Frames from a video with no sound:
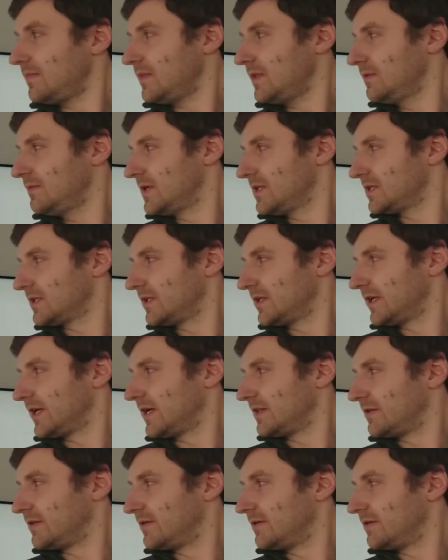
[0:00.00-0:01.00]
Basically,
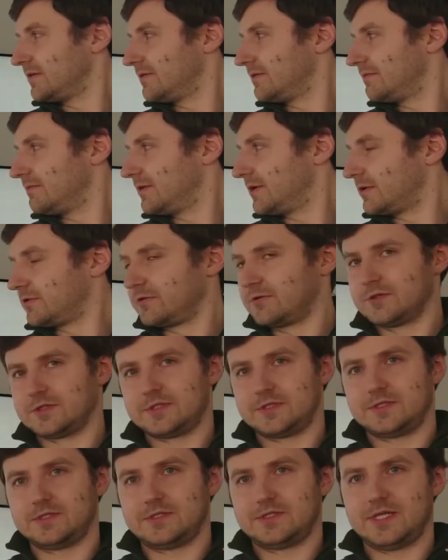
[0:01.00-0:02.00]
head returns
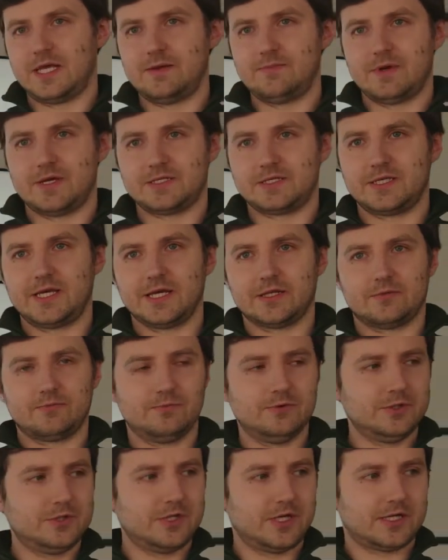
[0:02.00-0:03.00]
same as get
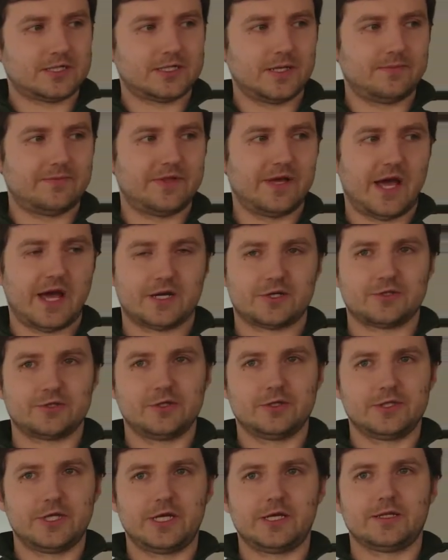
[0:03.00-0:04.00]
would, except the
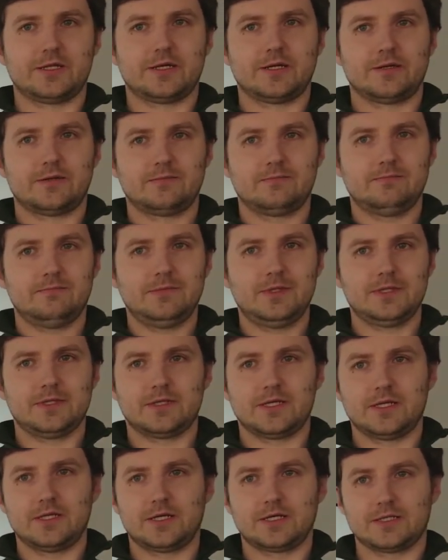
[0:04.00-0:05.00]
actual data.
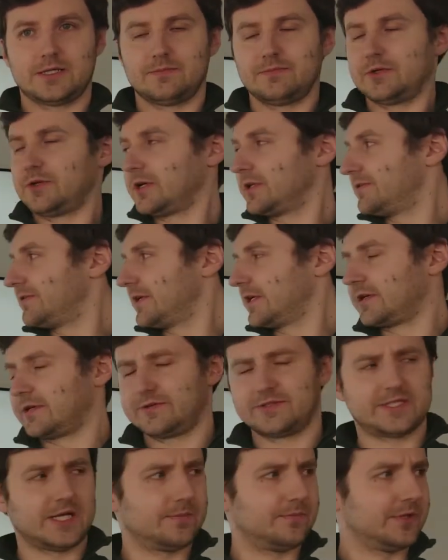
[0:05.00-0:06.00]
Like an example, you can think of an
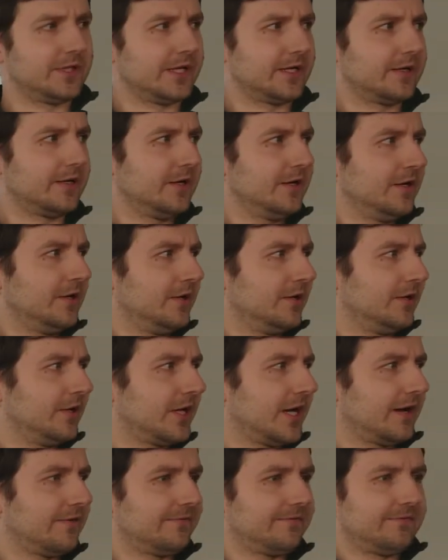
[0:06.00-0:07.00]
example like you
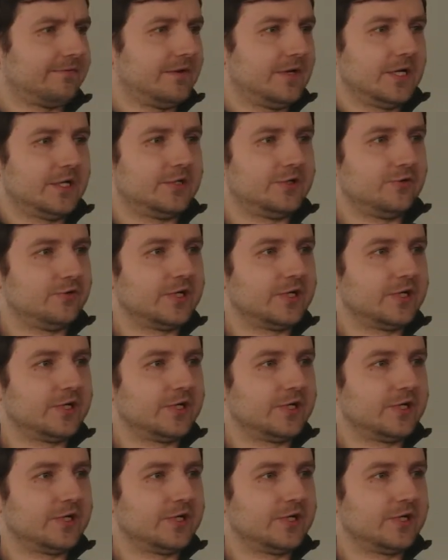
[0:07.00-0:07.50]
have 2